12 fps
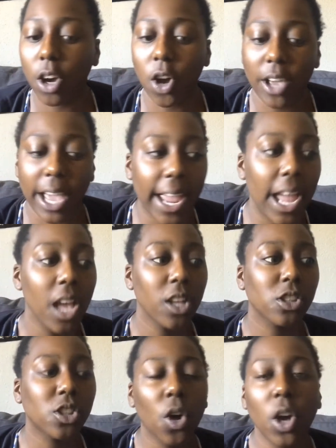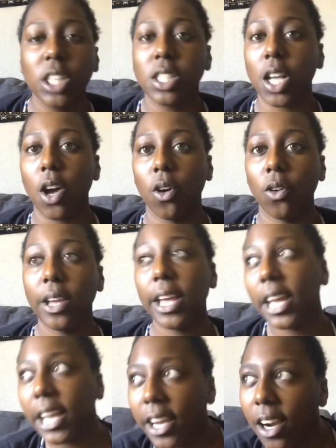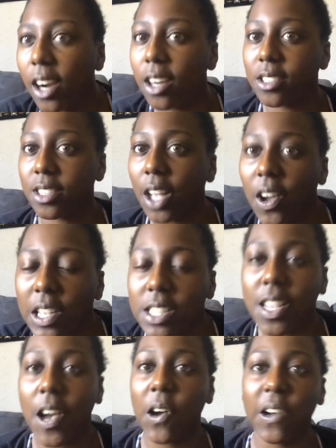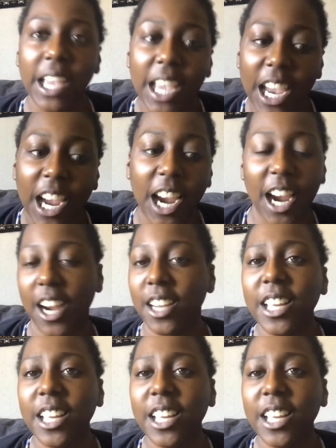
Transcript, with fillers: Okay, so and so here, so and so here.